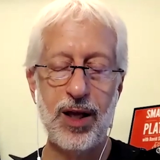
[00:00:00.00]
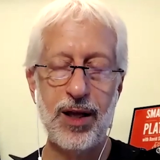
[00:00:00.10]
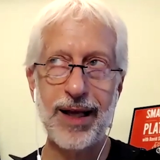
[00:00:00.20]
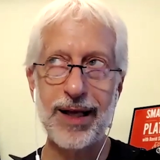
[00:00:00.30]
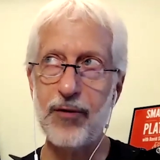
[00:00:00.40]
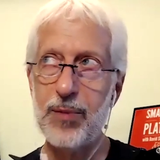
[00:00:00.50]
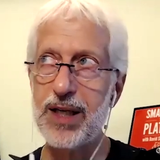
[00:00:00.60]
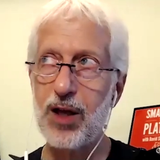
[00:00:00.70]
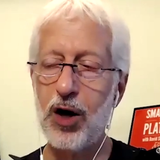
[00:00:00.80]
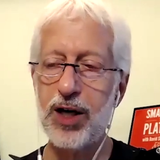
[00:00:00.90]
like for me,
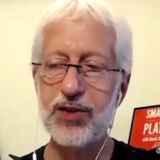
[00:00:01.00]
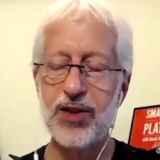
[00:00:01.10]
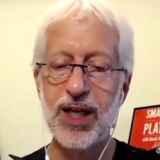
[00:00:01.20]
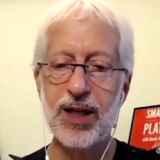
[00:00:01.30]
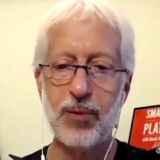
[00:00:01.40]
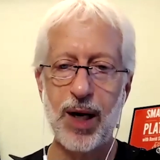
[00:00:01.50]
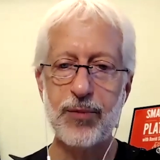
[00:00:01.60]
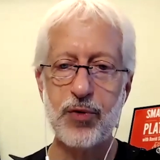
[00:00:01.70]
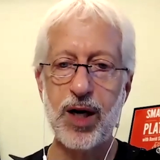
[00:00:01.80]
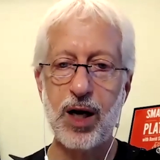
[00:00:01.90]
the hardest thing when I'm
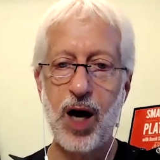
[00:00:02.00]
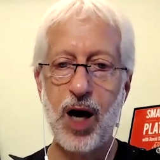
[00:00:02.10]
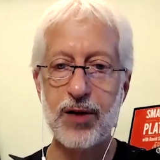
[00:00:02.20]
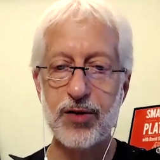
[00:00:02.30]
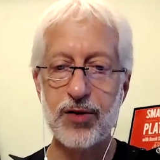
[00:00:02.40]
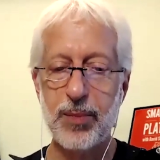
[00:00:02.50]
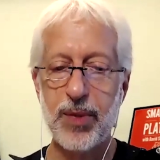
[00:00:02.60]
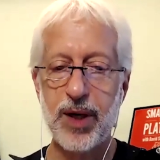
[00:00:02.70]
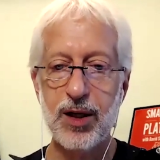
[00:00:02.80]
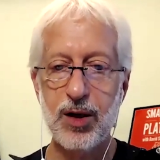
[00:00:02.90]
trying to hire
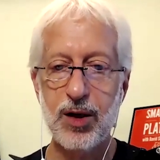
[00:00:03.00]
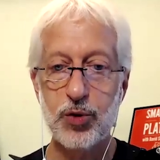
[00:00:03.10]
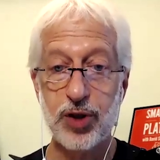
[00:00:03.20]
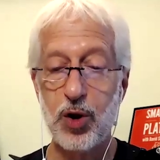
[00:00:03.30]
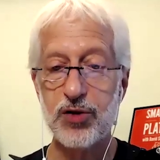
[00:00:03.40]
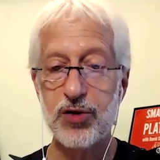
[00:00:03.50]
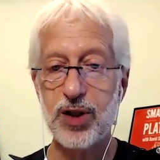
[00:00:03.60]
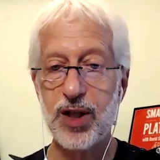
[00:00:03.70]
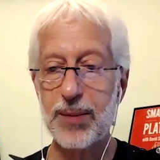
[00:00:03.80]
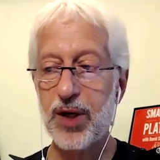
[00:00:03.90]
somebody who's going to cost a
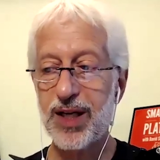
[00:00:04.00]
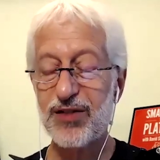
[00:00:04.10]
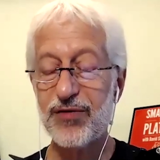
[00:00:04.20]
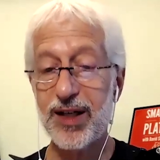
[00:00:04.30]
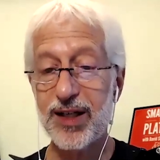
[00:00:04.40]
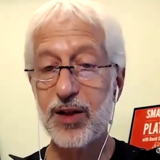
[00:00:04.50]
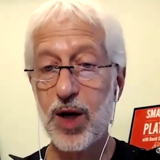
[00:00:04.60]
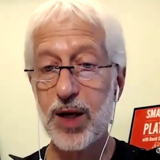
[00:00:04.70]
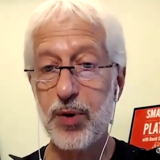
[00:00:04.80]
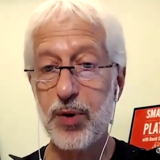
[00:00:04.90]
lot of money is finding the
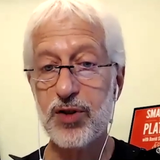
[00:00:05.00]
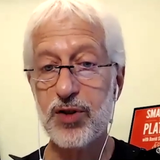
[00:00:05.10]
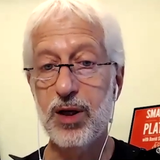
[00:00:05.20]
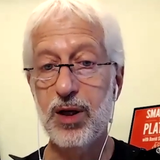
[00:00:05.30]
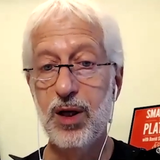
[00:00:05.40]
right person.